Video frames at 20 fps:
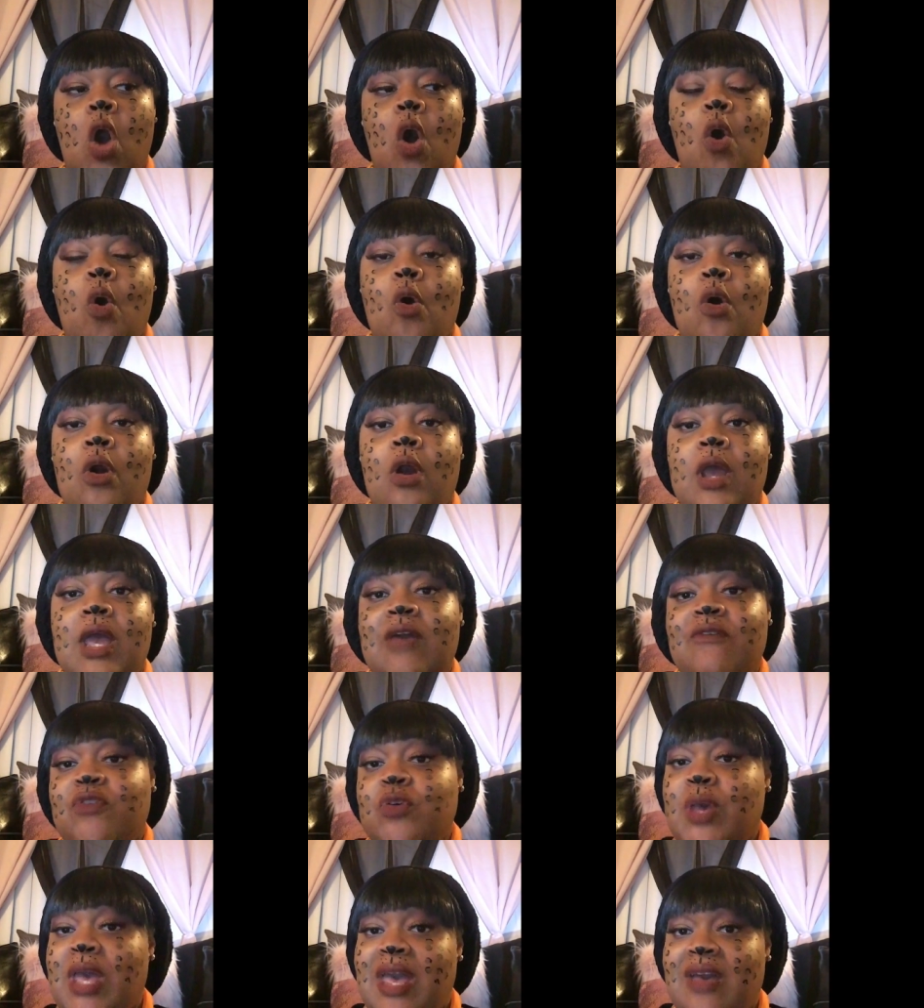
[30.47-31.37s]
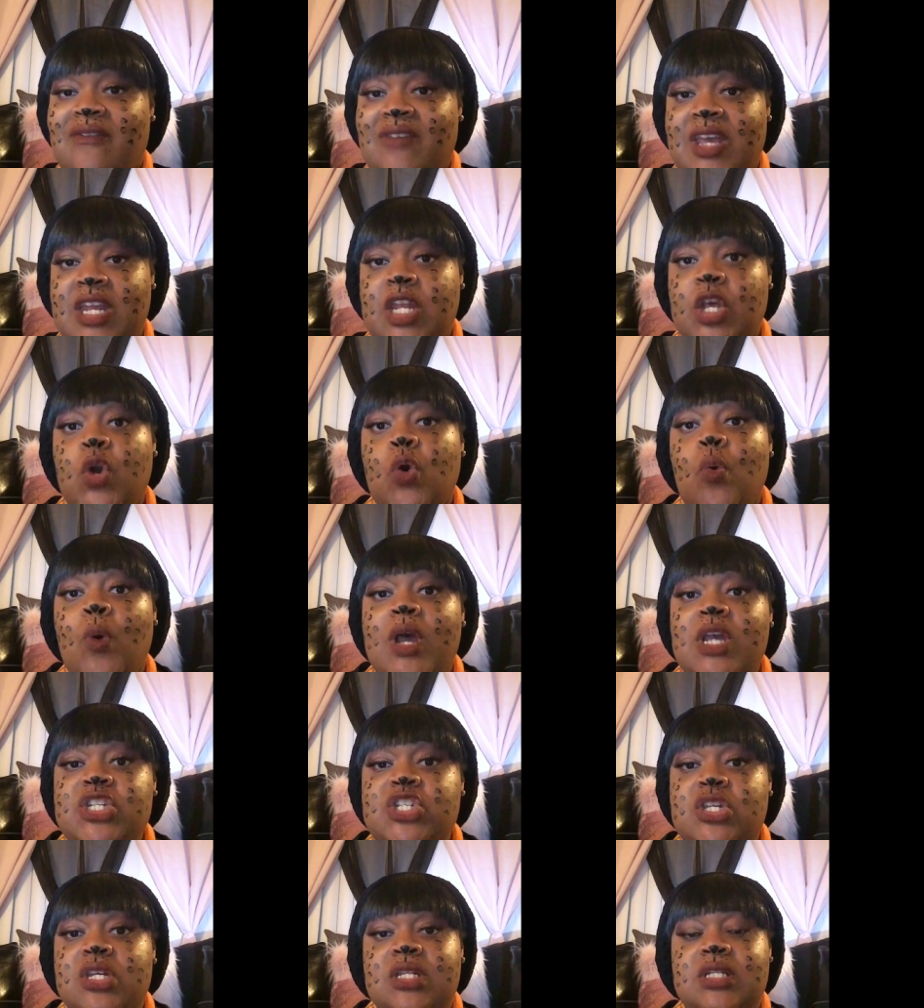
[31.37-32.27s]
or if you have any
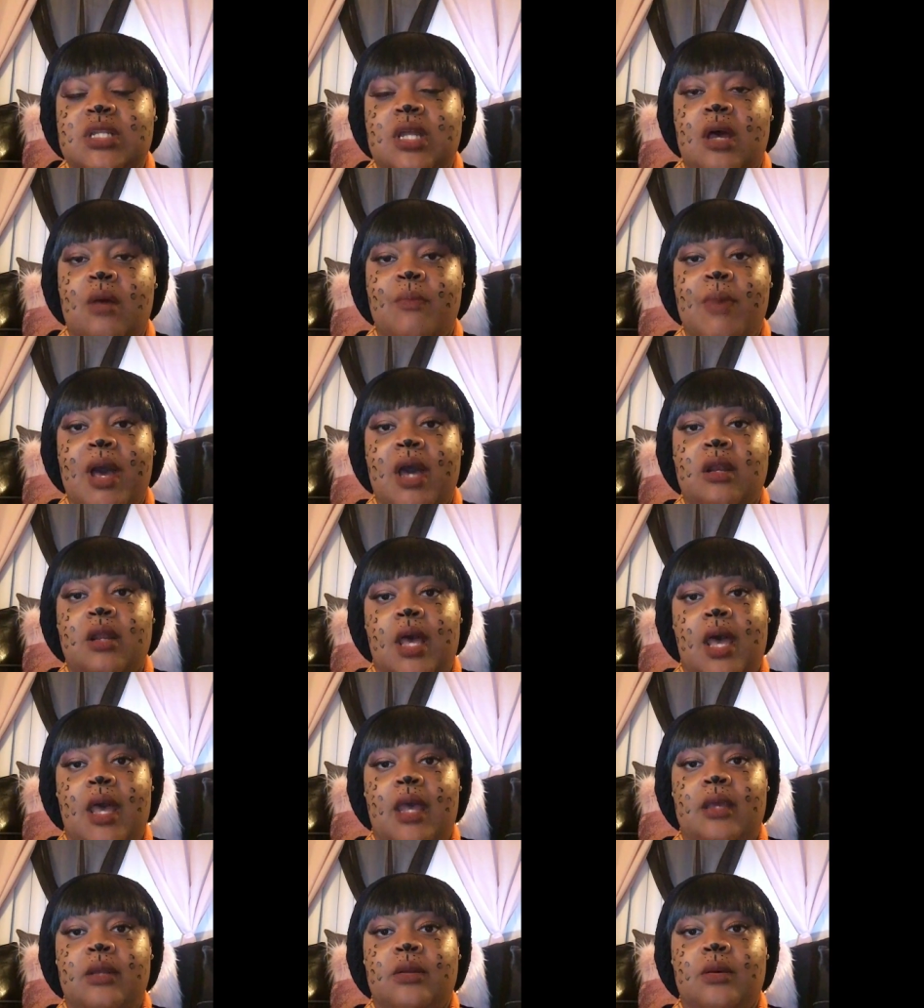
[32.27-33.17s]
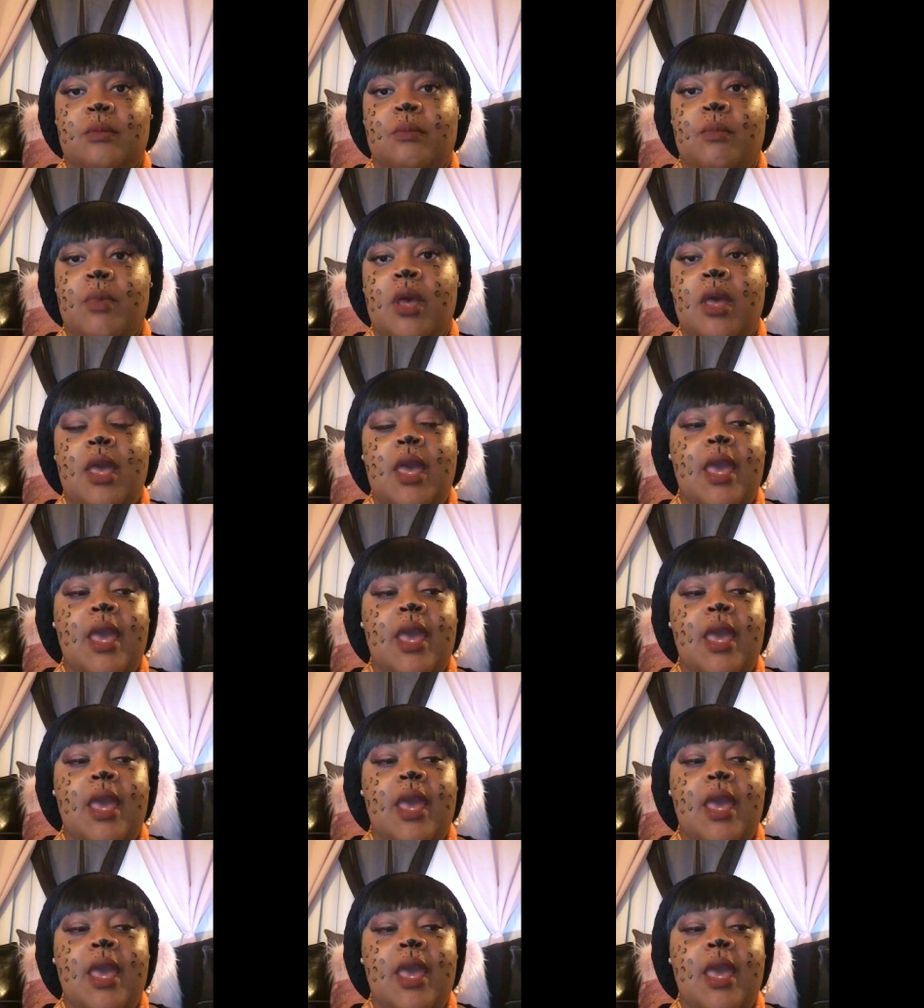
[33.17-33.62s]
questions about an item.